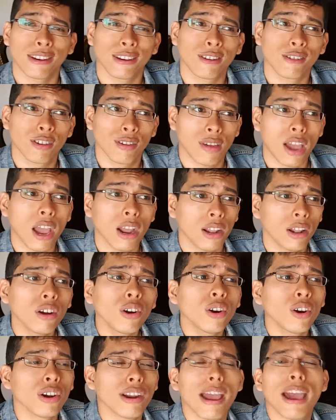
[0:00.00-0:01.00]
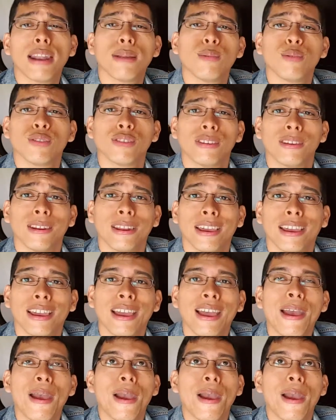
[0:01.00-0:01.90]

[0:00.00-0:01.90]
because I heard Animal today